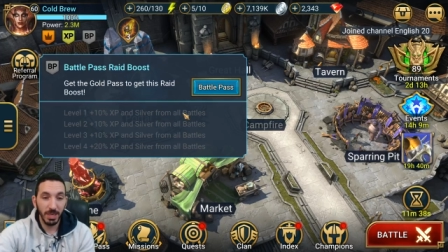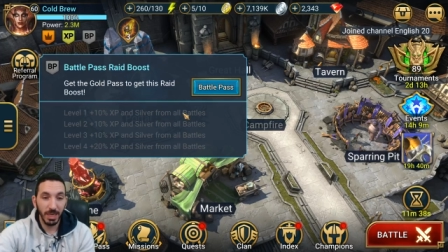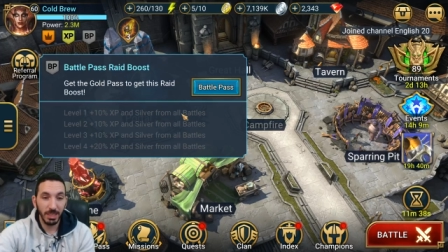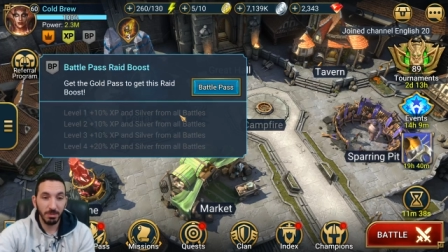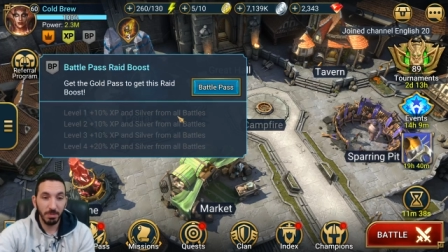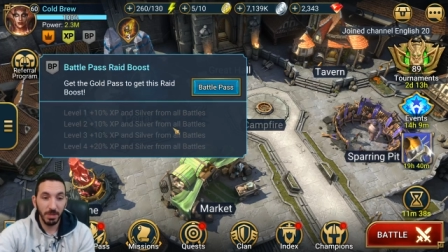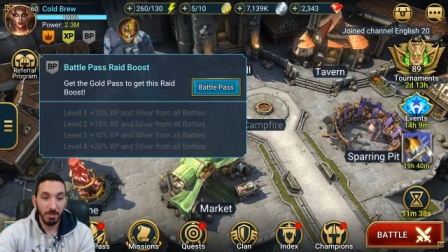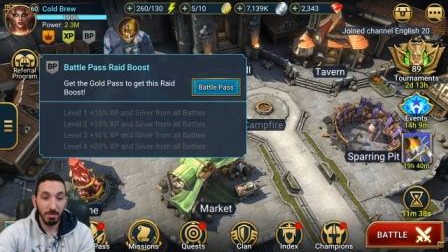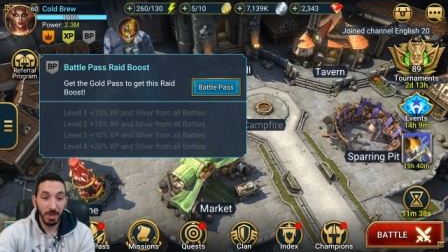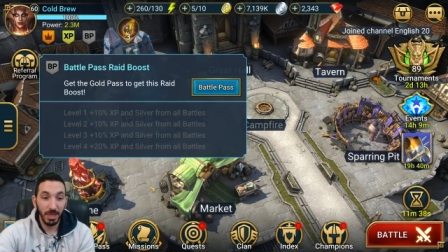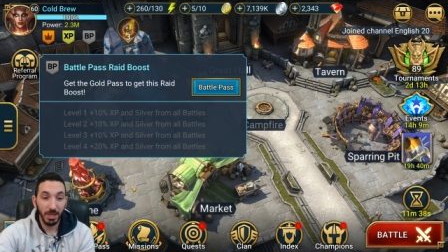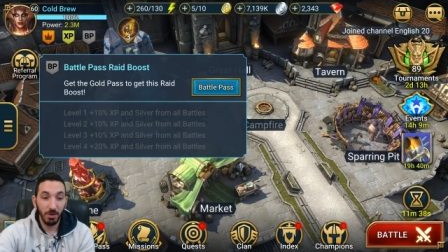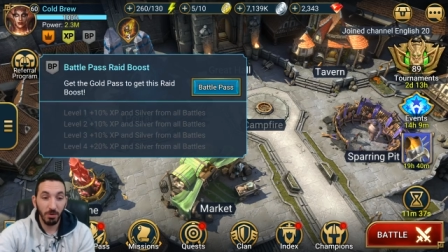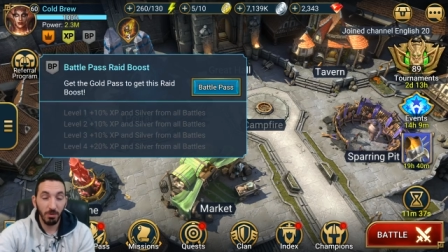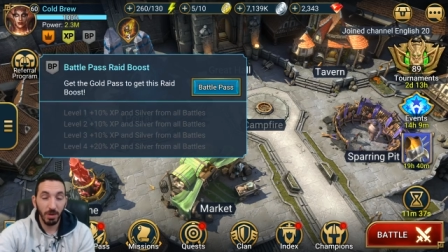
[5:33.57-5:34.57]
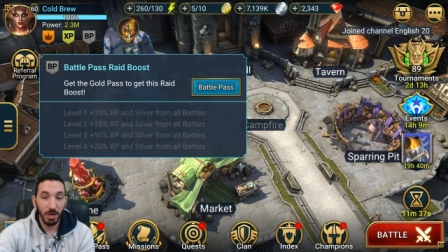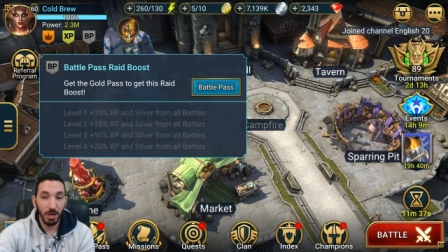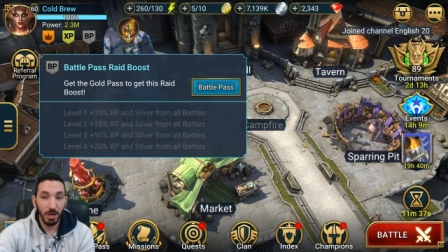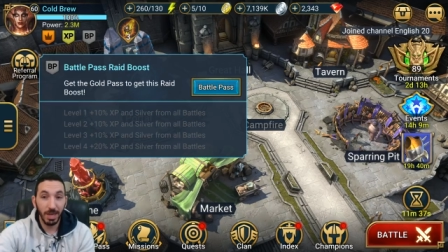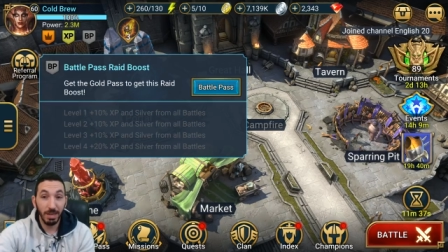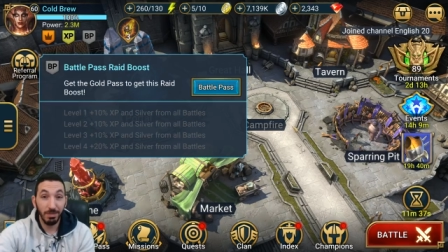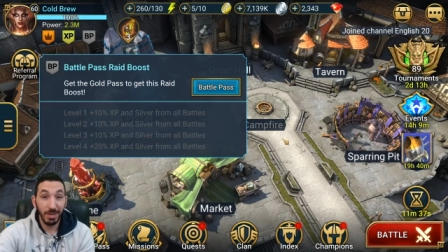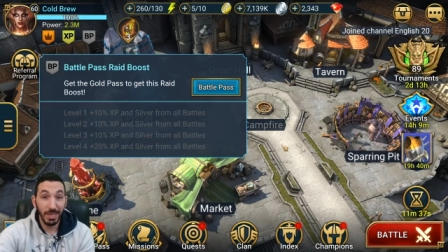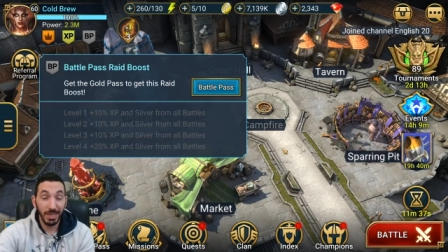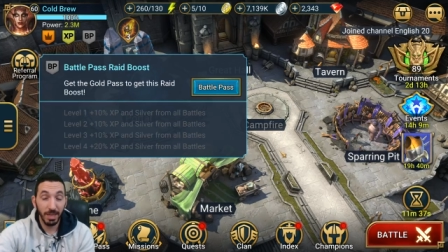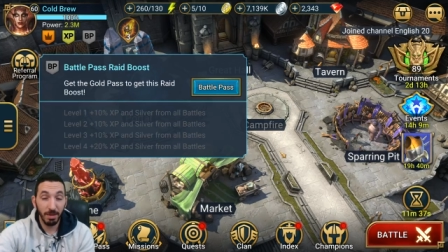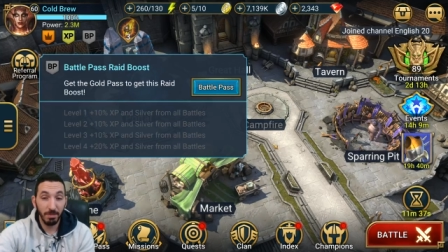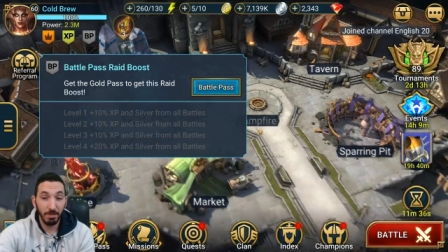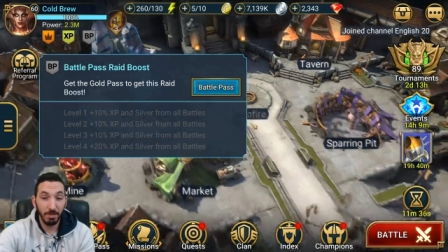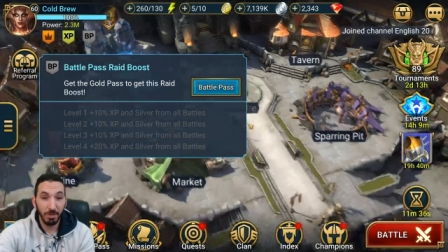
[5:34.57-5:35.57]
XP, make your leveling
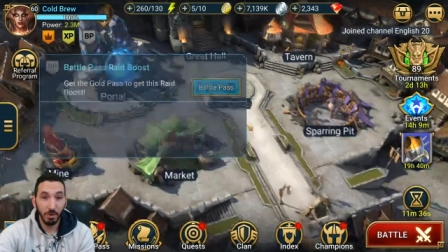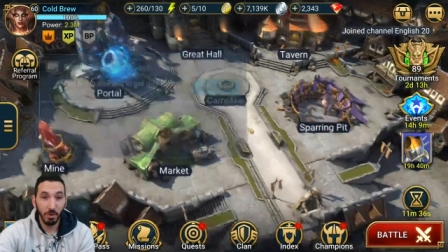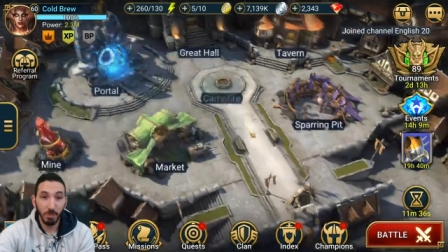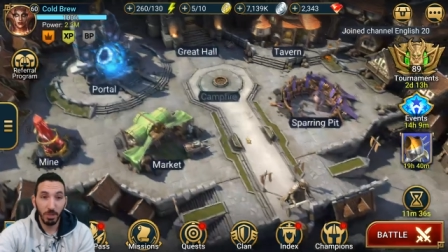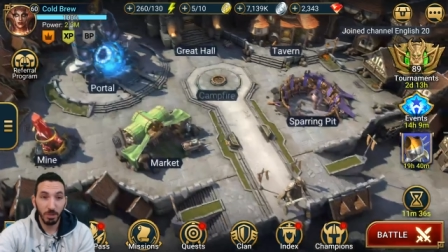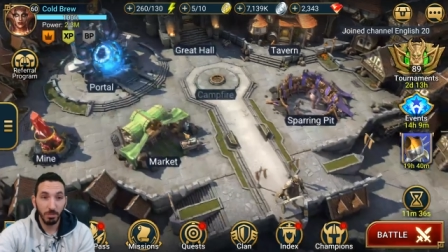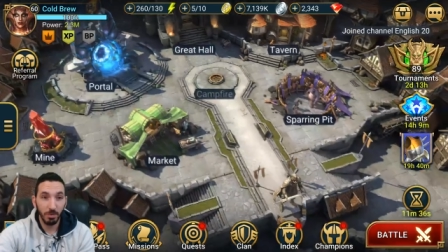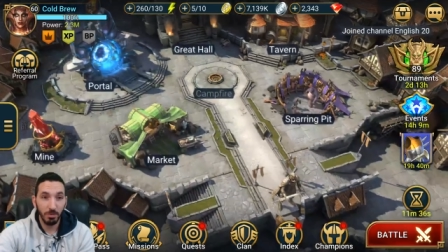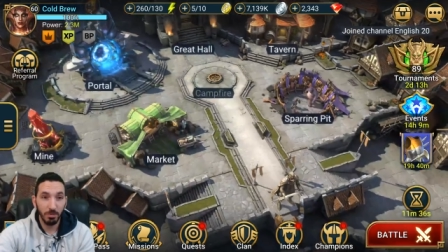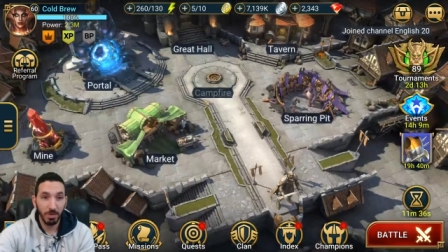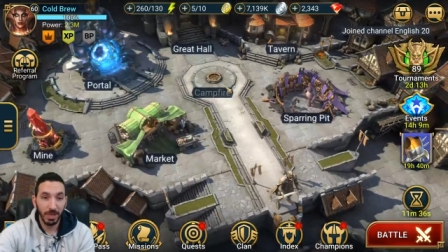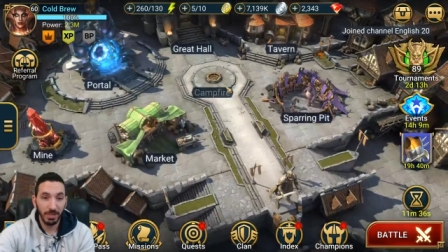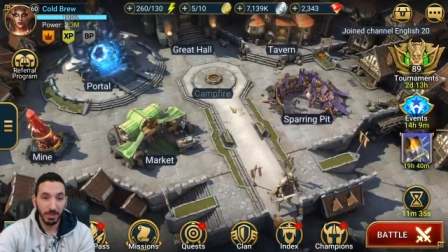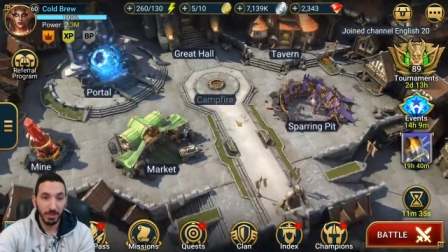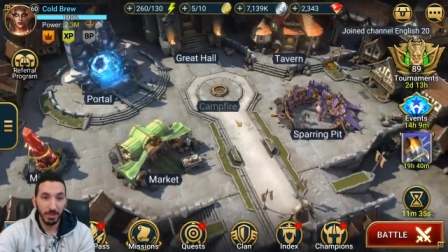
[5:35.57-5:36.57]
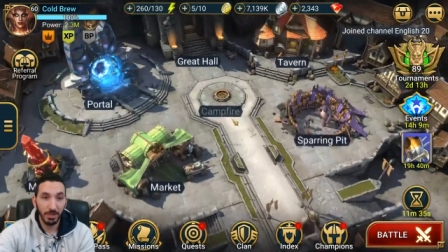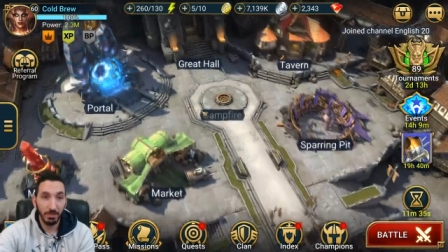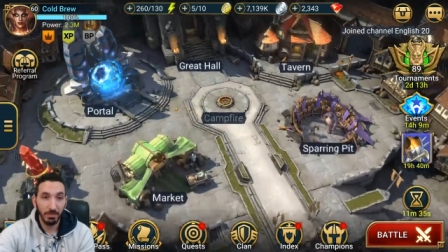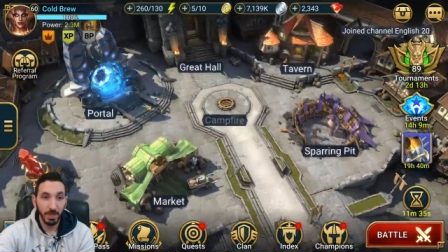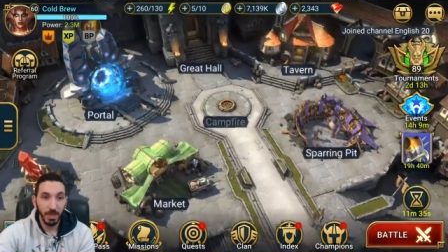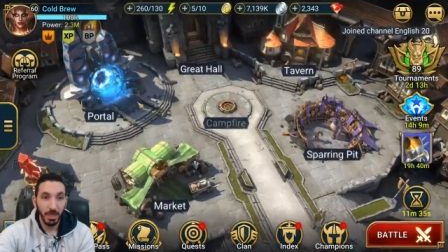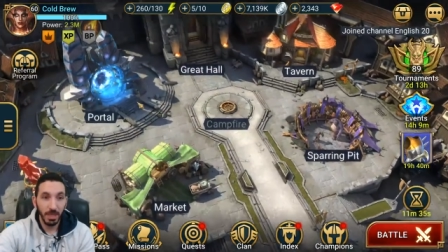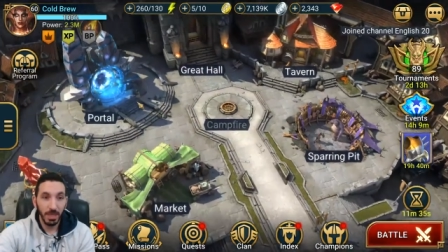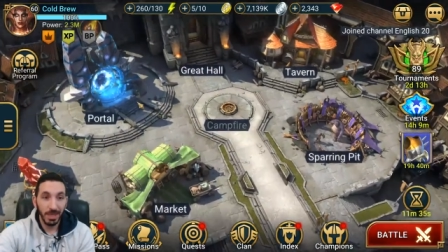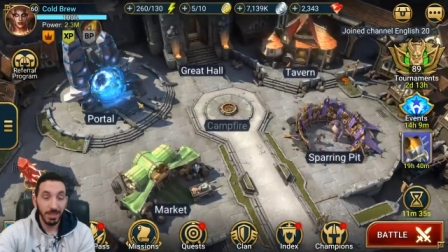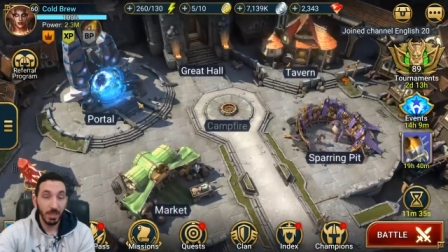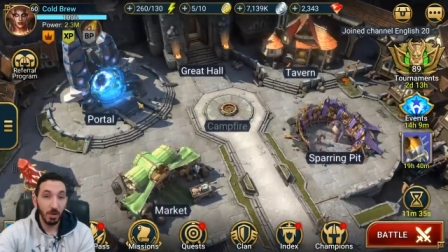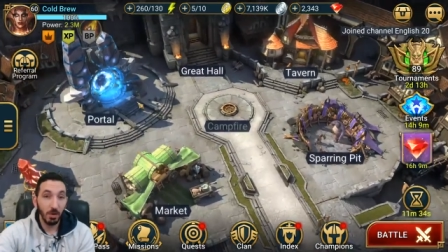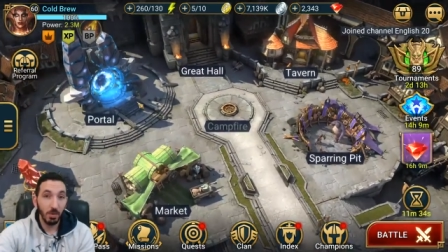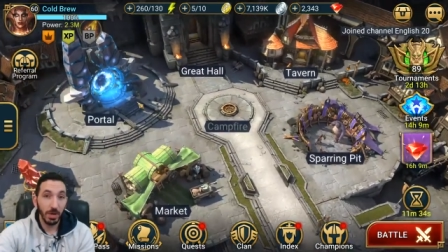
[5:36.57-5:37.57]
up so much more faster. It's
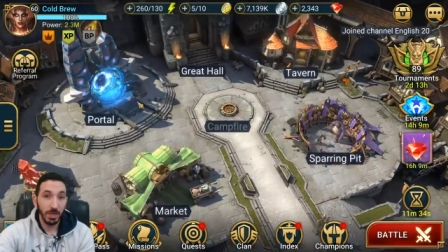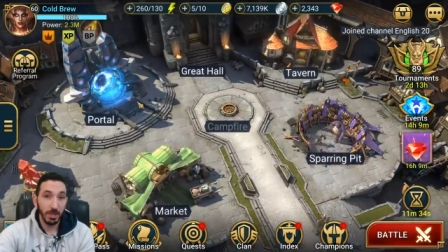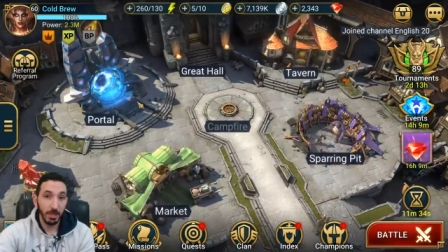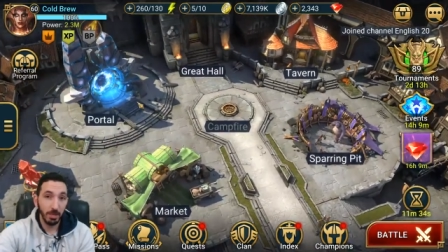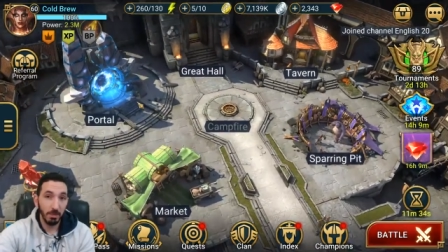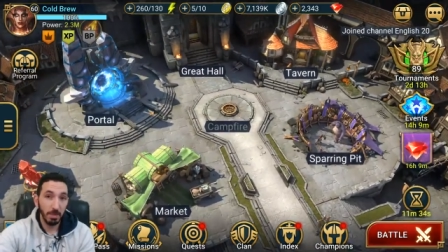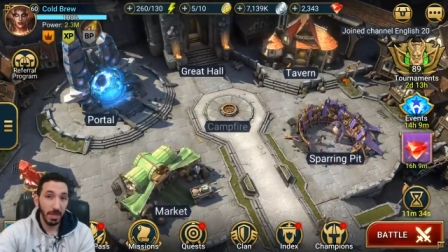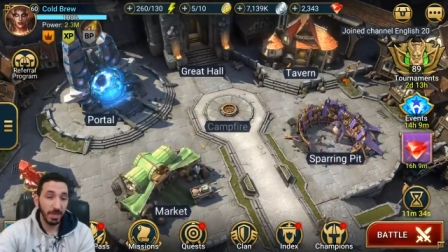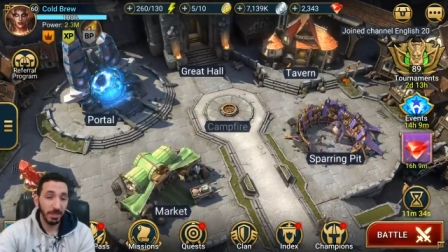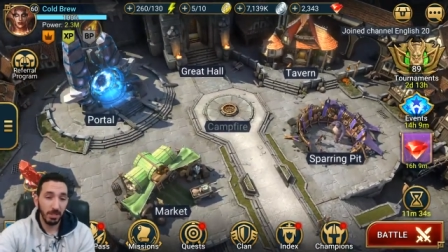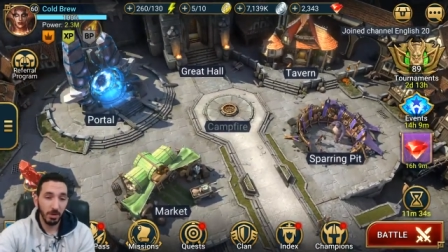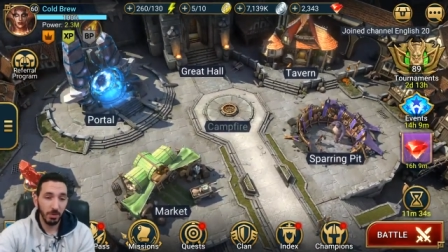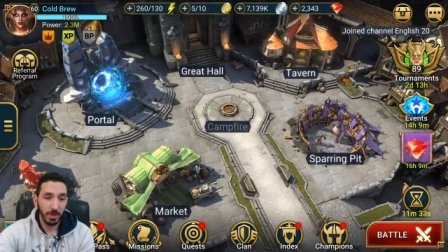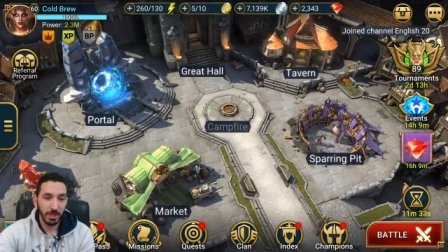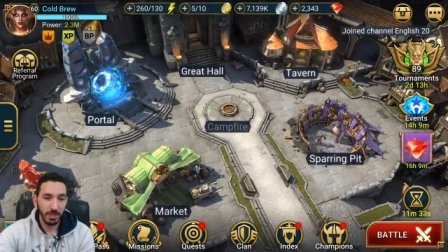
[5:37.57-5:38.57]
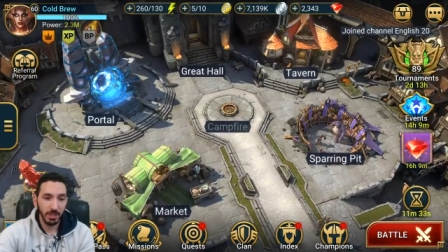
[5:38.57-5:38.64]
gonna work in campaigns, it's gonna work in